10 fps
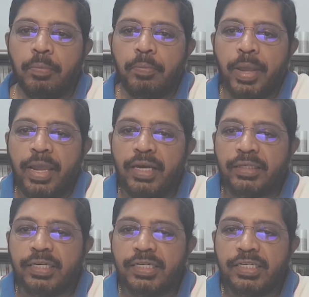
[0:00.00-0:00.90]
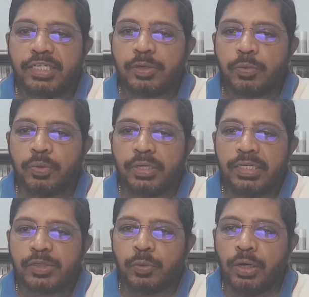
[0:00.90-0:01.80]
Paying attention to
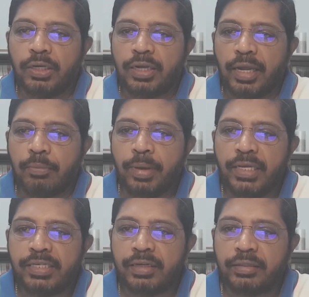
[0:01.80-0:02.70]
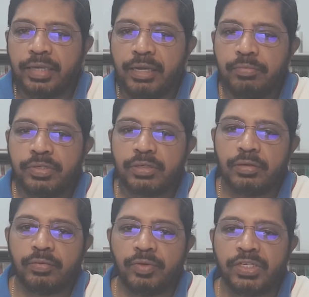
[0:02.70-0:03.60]
his work and major themes
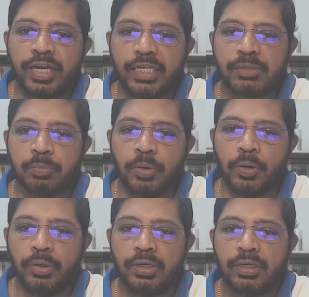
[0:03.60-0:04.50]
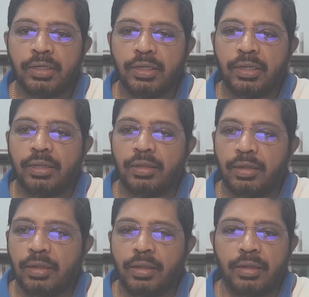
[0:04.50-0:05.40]
which he explored
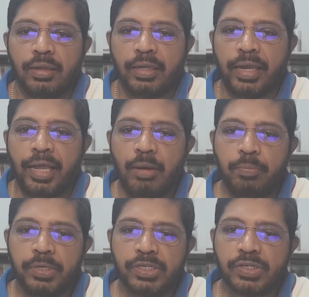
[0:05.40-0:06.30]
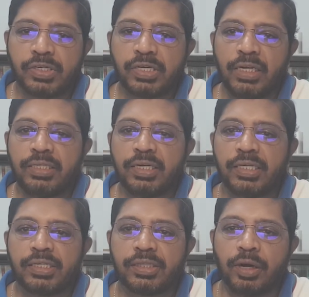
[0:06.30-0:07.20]
can help us to structure
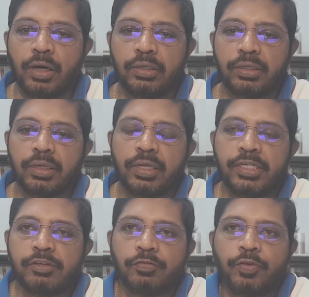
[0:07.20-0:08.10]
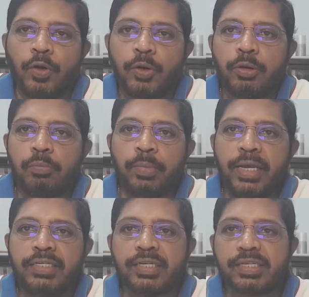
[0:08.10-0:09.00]
his thought into four
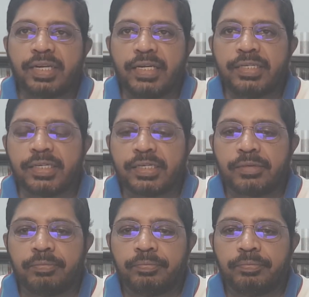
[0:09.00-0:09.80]
major stages.